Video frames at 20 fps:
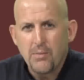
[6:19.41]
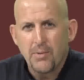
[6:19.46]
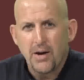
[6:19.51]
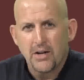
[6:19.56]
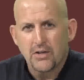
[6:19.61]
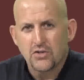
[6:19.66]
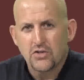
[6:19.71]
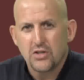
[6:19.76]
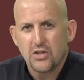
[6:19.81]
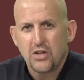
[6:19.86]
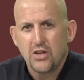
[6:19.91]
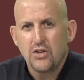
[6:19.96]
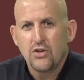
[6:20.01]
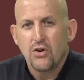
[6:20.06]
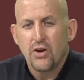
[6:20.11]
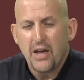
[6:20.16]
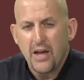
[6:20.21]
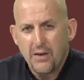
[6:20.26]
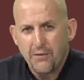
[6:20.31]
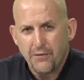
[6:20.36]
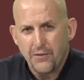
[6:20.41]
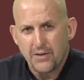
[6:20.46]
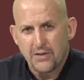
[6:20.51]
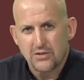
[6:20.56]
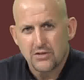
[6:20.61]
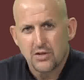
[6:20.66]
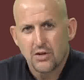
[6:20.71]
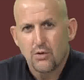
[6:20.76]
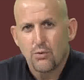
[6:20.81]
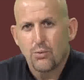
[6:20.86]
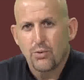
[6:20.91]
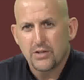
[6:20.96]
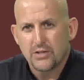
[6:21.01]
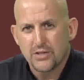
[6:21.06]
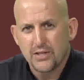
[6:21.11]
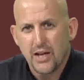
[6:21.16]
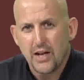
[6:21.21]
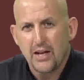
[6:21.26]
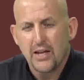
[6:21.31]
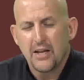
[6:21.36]
much in your efforts with
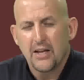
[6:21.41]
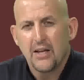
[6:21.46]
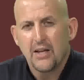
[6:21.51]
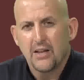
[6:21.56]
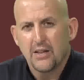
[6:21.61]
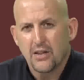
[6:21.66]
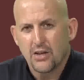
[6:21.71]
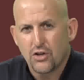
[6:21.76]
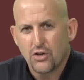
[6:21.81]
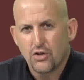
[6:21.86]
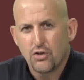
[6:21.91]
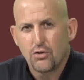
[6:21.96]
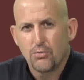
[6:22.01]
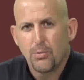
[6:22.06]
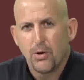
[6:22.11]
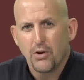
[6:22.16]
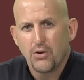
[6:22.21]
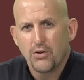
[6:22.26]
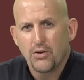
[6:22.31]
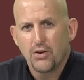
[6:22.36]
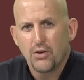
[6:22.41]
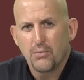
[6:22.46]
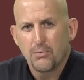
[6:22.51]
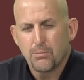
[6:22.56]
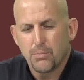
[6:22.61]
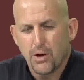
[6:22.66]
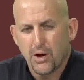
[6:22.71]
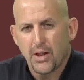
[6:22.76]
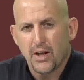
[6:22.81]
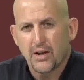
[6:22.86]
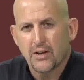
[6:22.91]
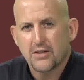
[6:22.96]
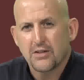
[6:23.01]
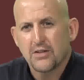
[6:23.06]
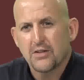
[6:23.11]
selling the Cubond product.